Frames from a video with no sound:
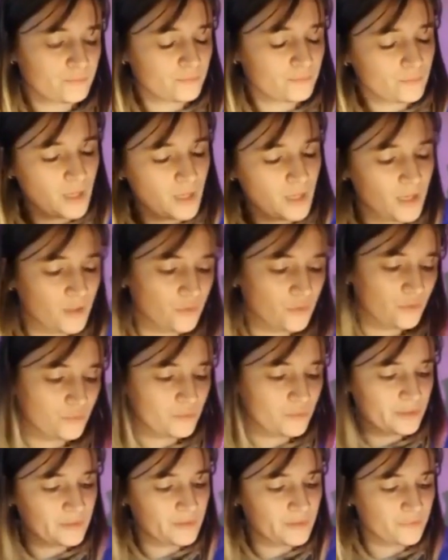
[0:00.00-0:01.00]
How
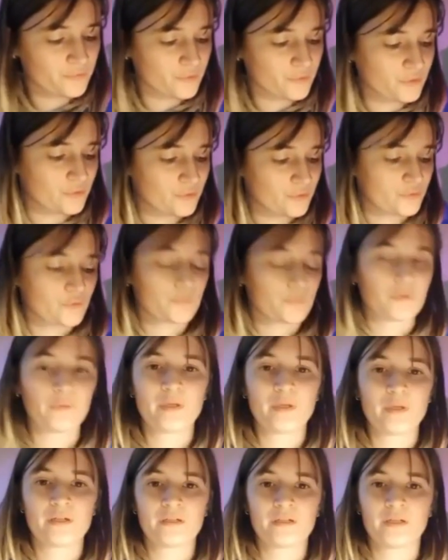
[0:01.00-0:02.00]
is it for you to
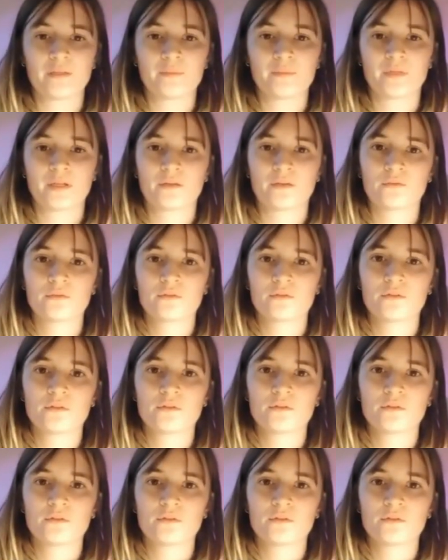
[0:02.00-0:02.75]
prepare them now?